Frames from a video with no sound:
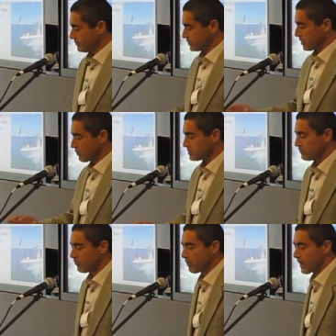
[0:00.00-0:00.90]
So it gives
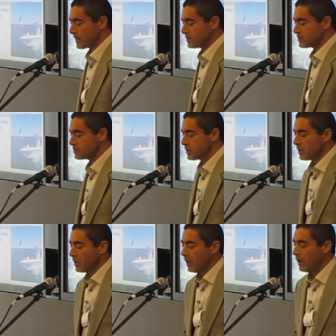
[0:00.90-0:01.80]
some formatting
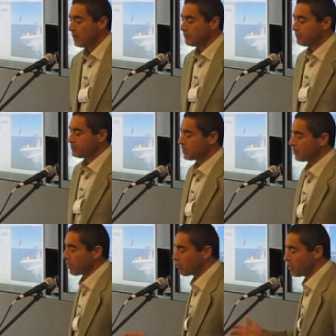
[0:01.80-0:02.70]
issues.
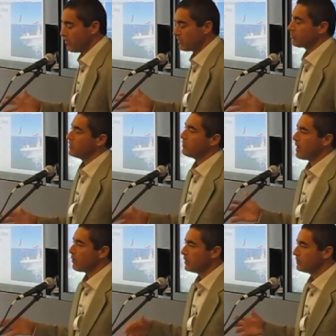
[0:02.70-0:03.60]
So a brief history of
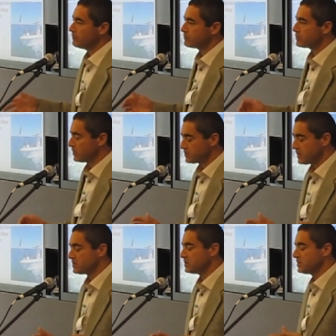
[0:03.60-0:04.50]
how we
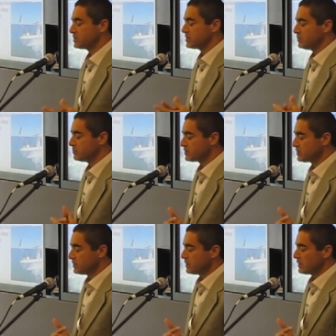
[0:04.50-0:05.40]
tested systems,
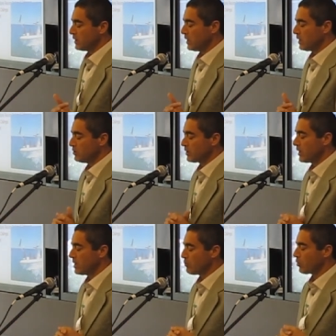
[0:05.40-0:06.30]

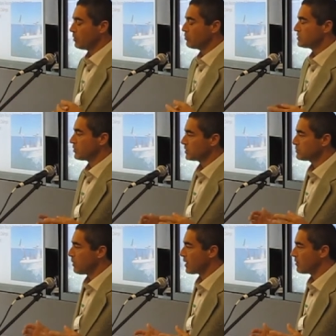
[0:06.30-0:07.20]
looking at marine
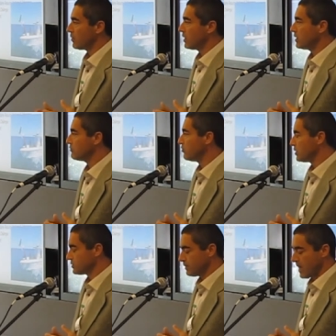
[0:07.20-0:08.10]
resource monitoring and
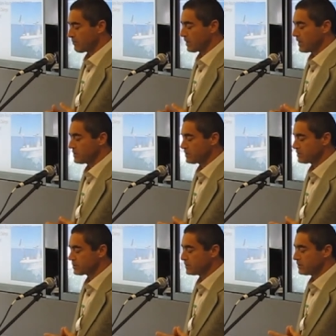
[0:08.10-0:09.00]
enforcement applications,